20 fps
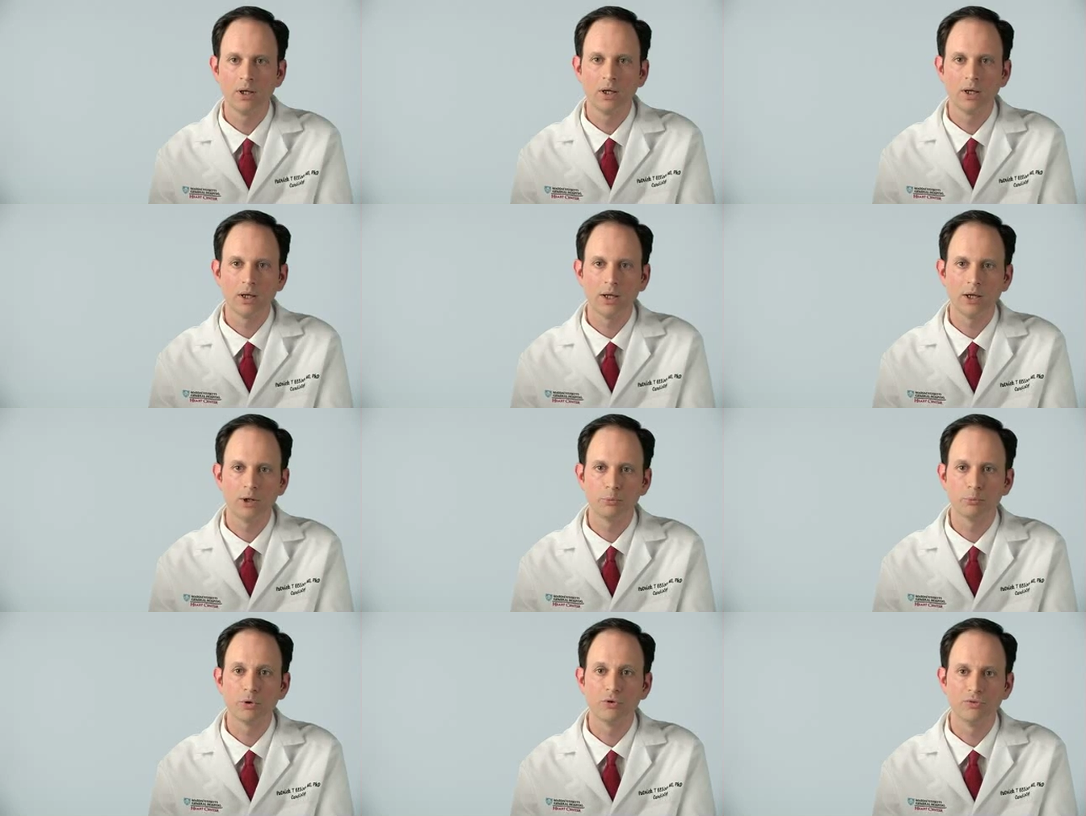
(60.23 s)

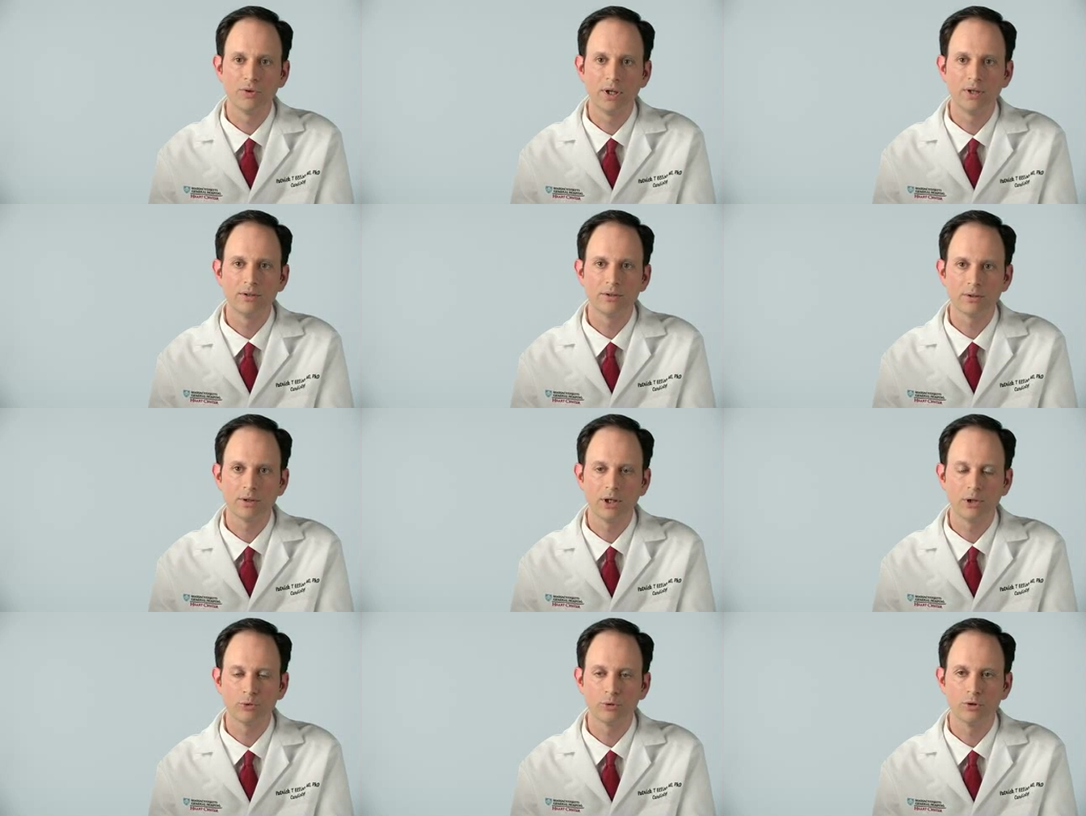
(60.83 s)
and prevent
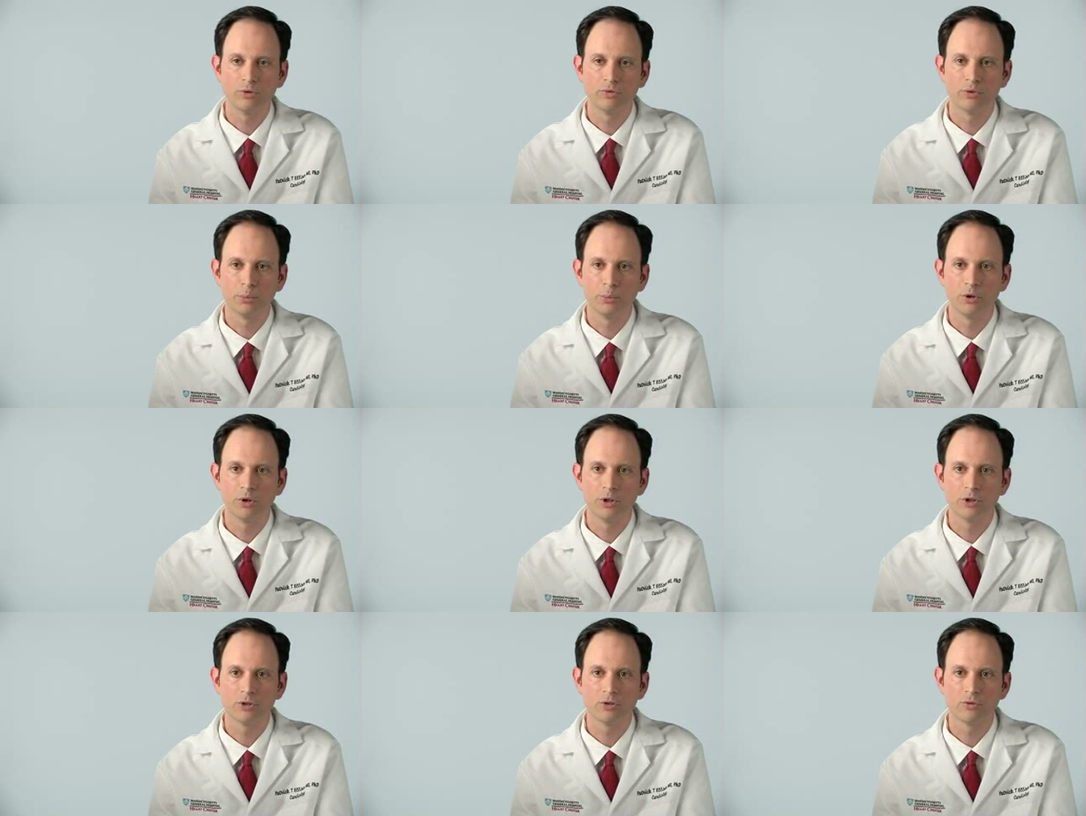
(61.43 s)
atrial
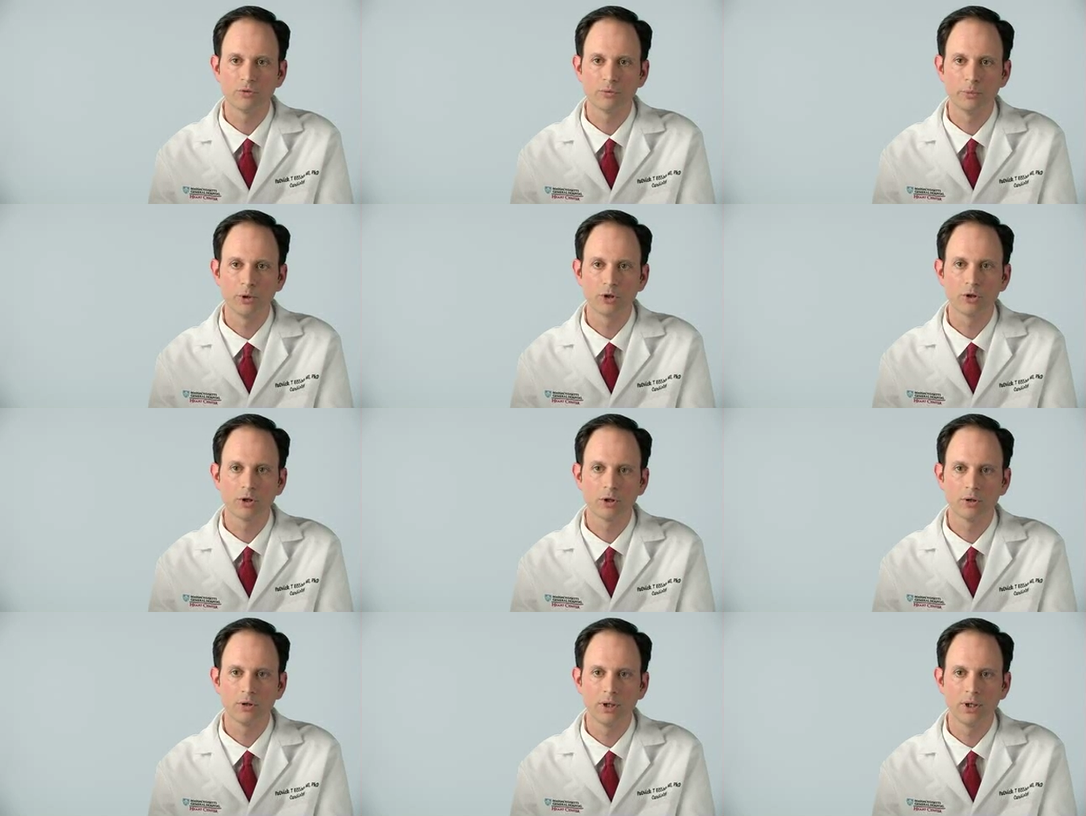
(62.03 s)
fibrillation from
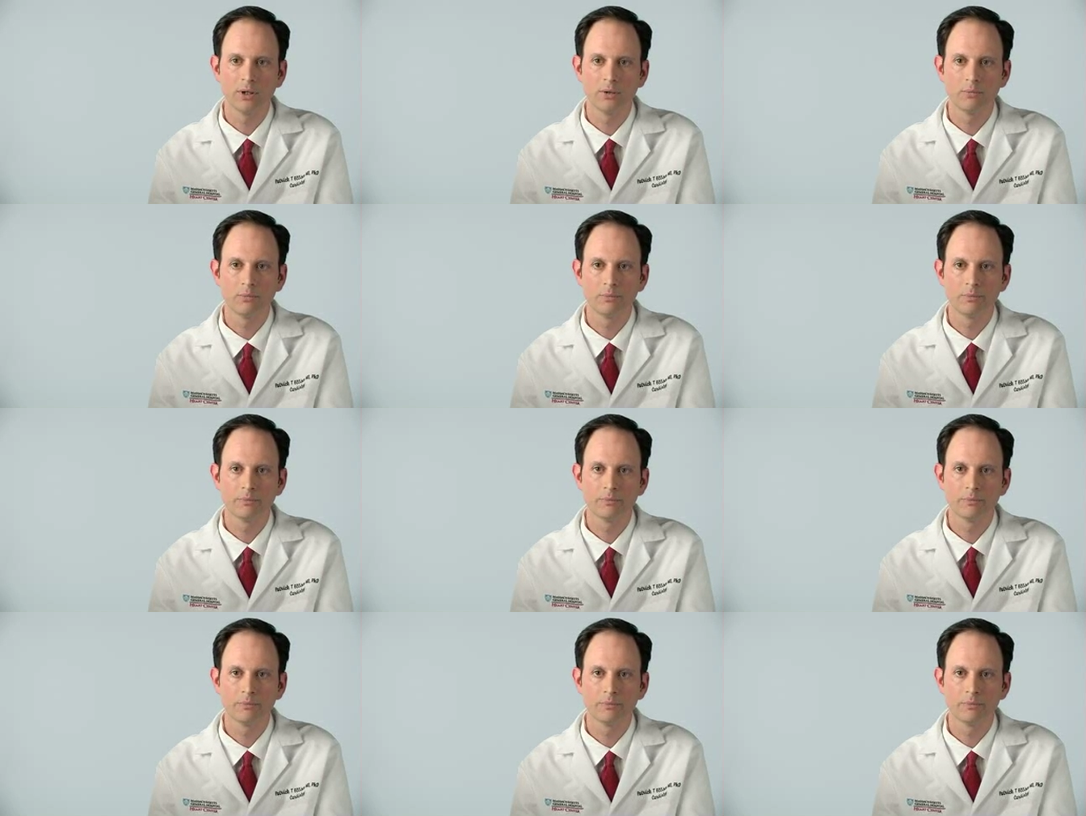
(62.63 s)
occurring,